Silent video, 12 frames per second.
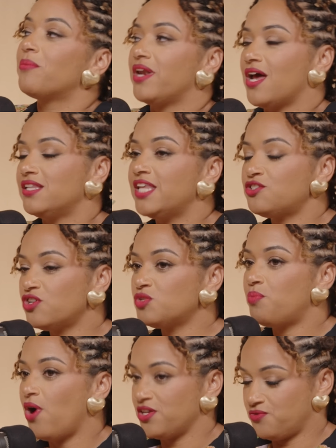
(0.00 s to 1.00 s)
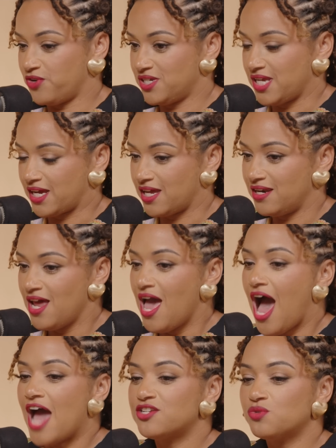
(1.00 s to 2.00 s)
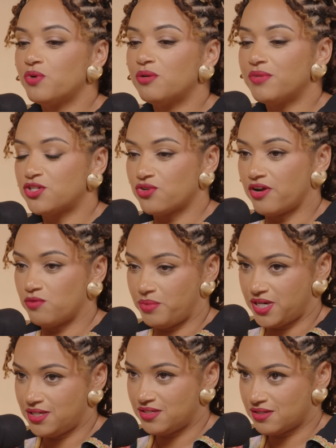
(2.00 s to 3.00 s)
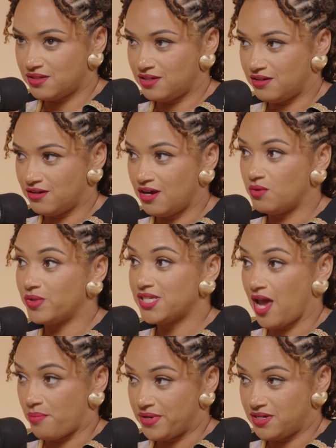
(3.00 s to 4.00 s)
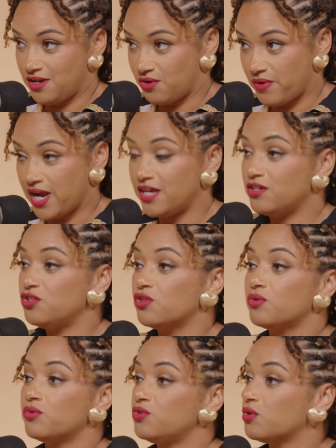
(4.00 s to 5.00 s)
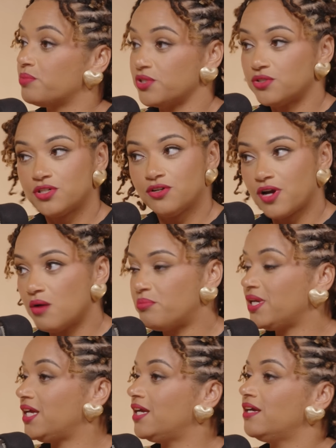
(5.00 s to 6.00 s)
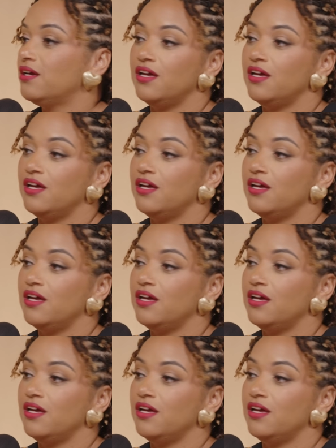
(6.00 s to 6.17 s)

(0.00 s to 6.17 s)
a minute. Let's just pause for a second. I just want to make sure everybody is clear on what's happened here, right? You're building your company.